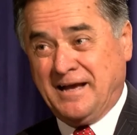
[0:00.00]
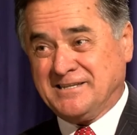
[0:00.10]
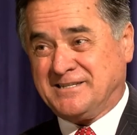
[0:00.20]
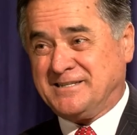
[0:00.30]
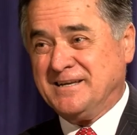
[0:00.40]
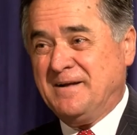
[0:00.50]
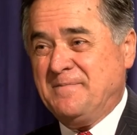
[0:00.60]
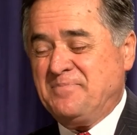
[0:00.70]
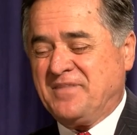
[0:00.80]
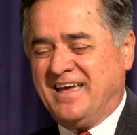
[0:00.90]
as,
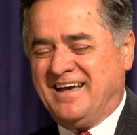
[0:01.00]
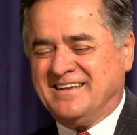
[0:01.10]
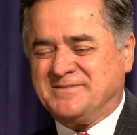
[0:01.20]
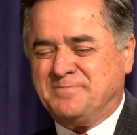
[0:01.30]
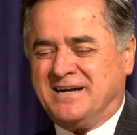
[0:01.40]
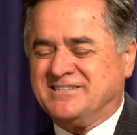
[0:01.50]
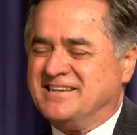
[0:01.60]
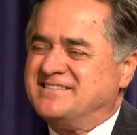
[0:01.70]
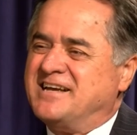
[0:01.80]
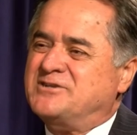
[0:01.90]
as much
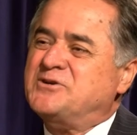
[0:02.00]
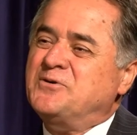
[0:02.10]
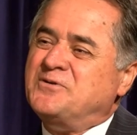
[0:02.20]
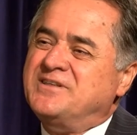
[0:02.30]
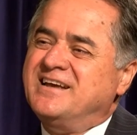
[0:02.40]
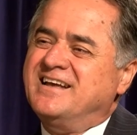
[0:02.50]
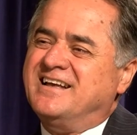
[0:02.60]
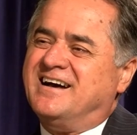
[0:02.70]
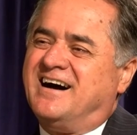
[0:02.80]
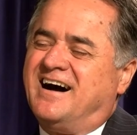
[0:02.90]
as they should.
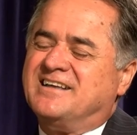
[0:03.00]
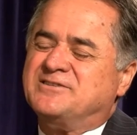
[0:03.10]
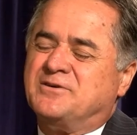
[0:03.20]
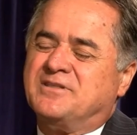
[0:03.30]
Uh, so